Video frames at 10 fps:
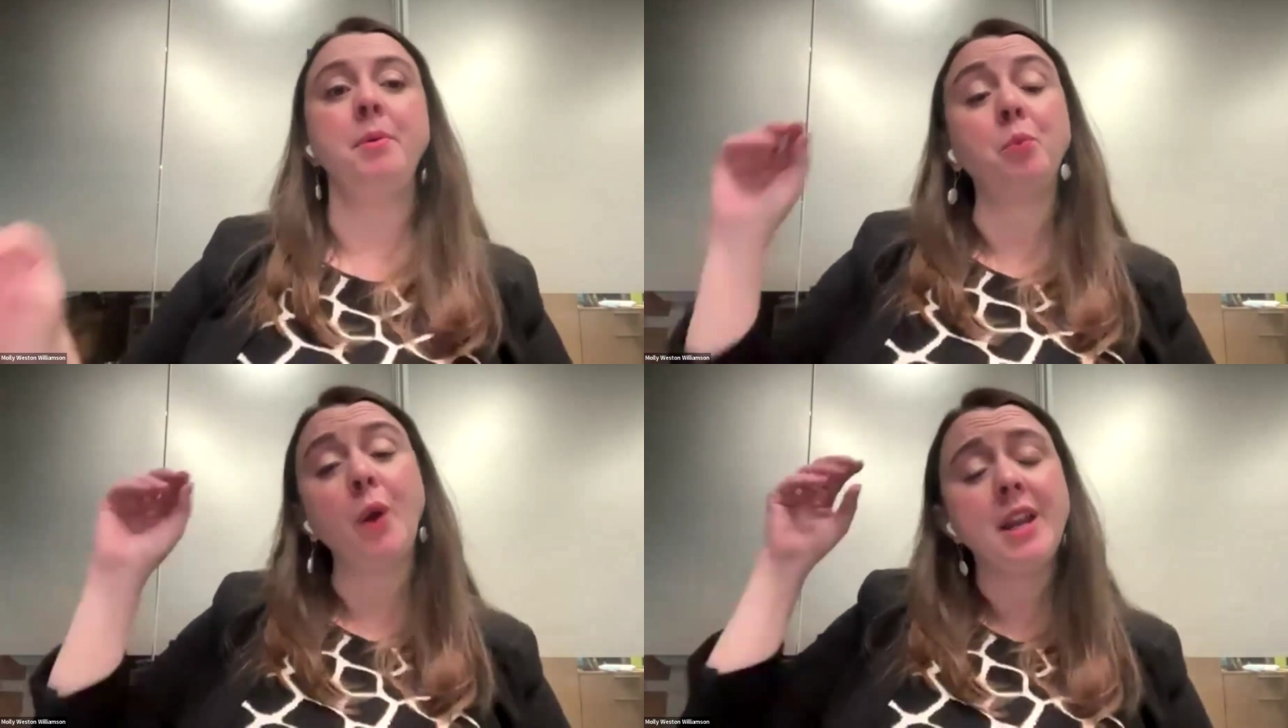
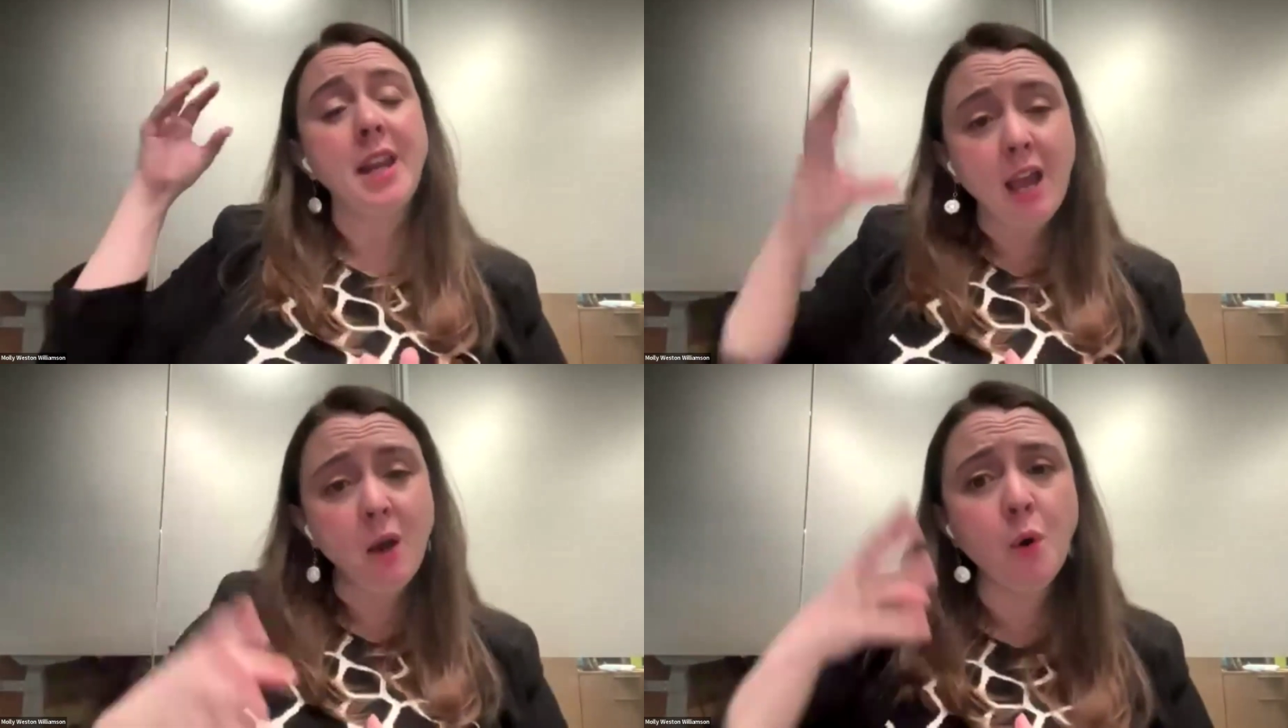But
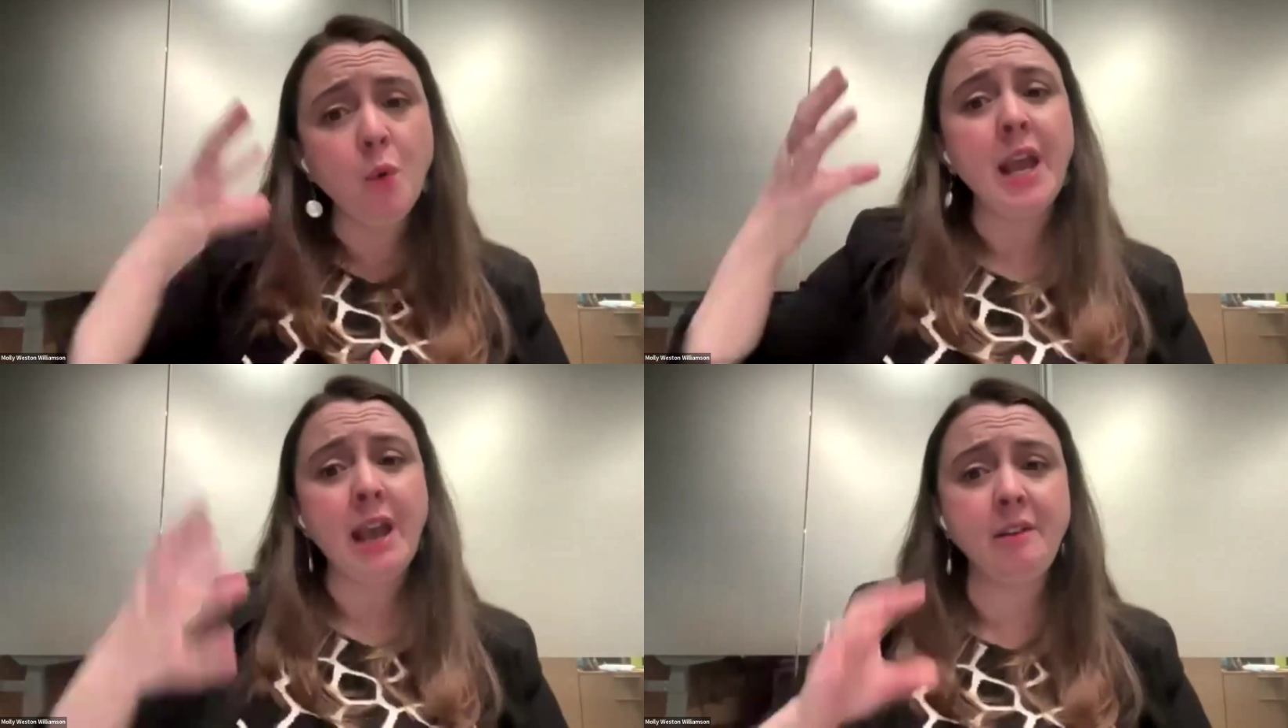right now,
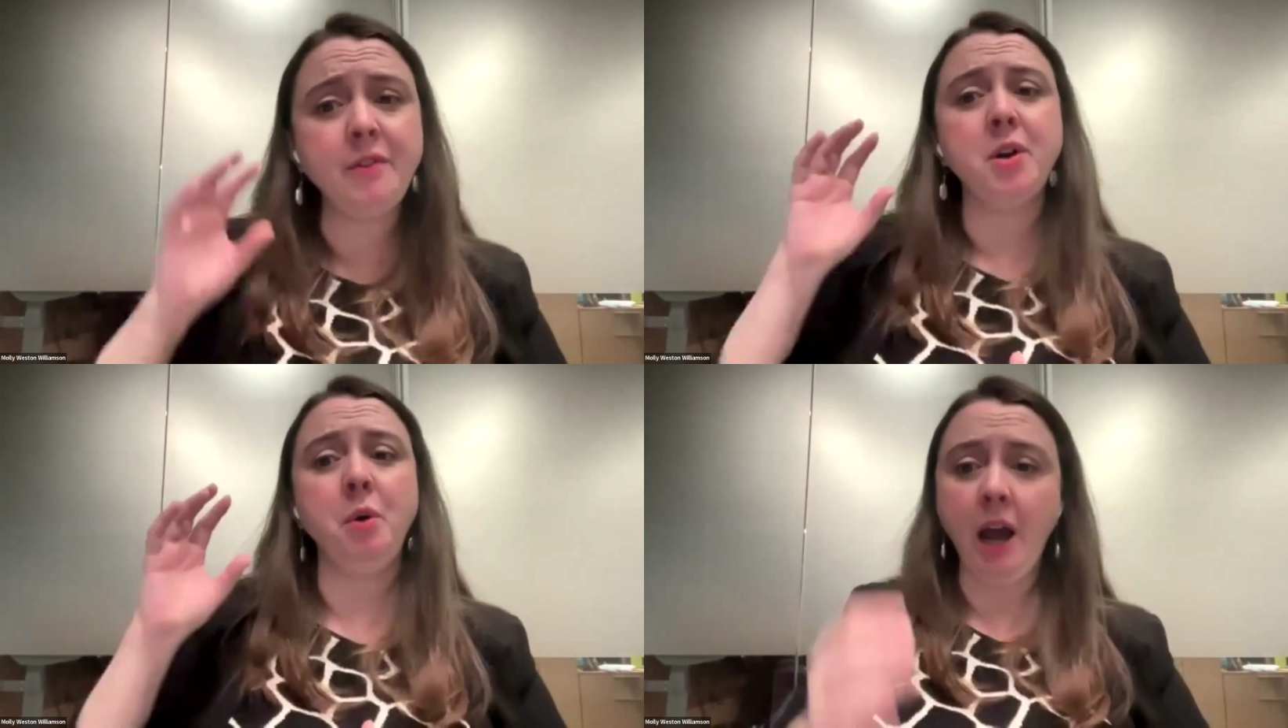what we
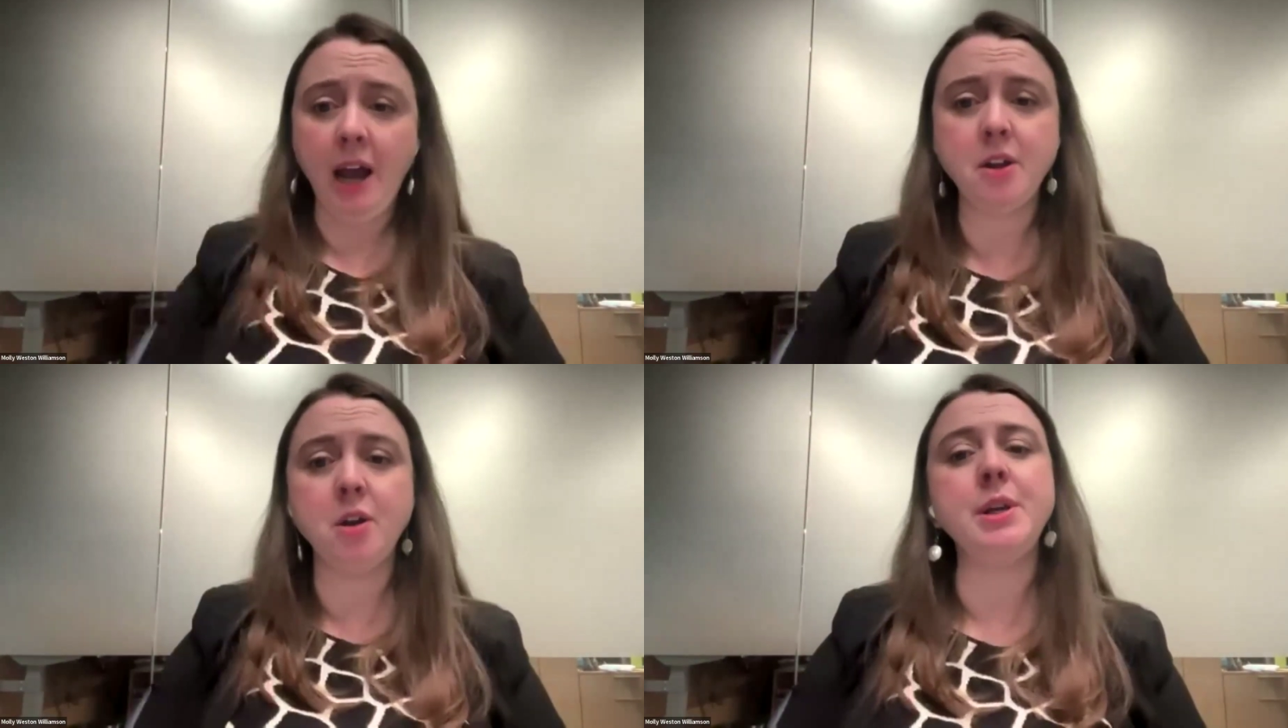have in
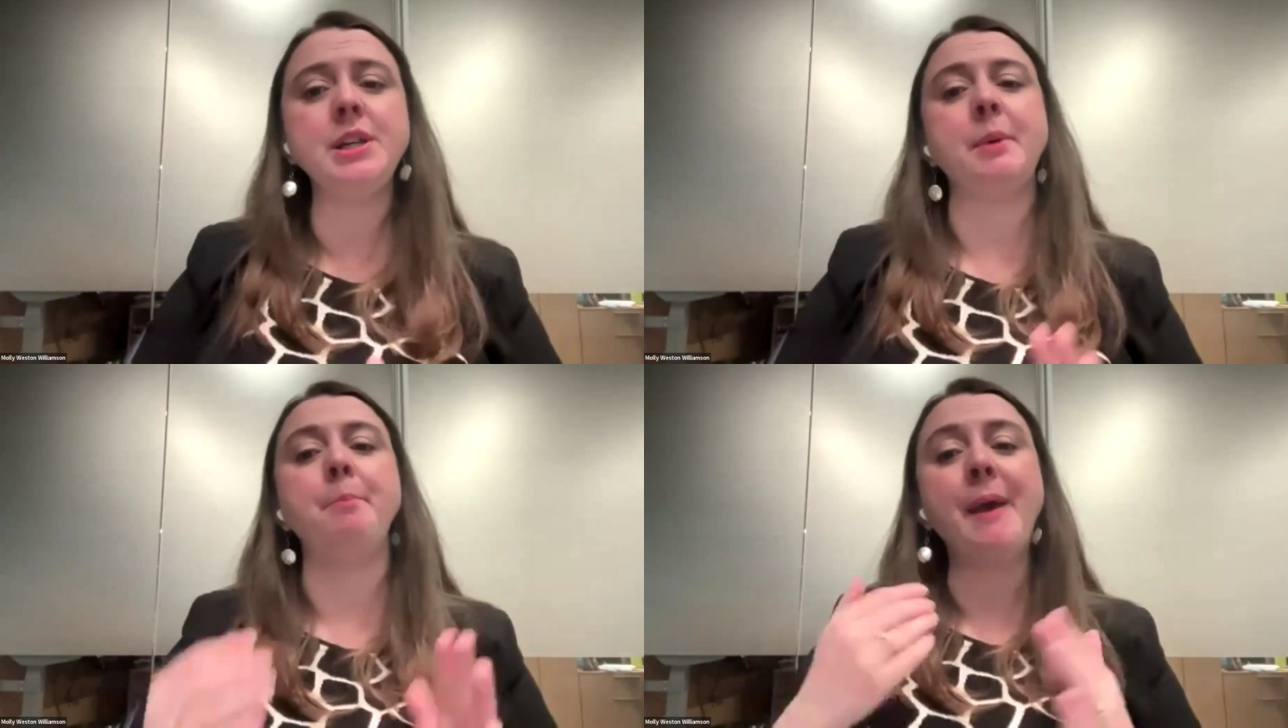Ohio
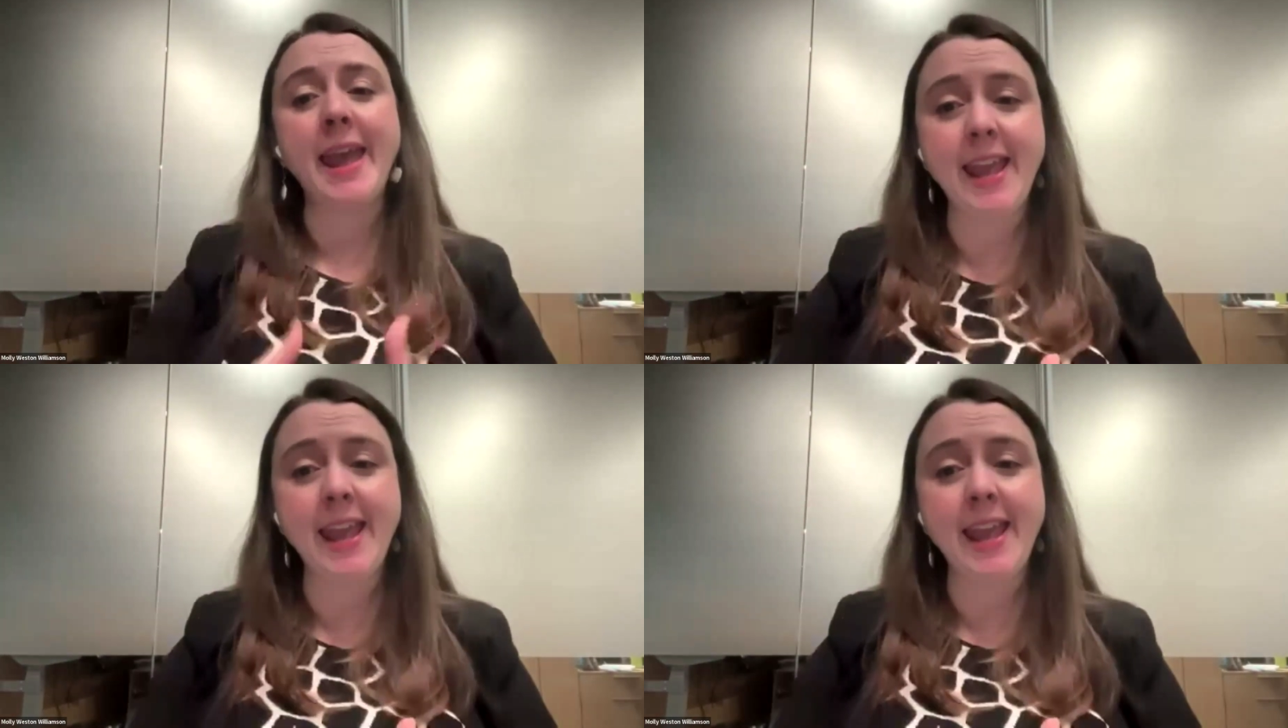is a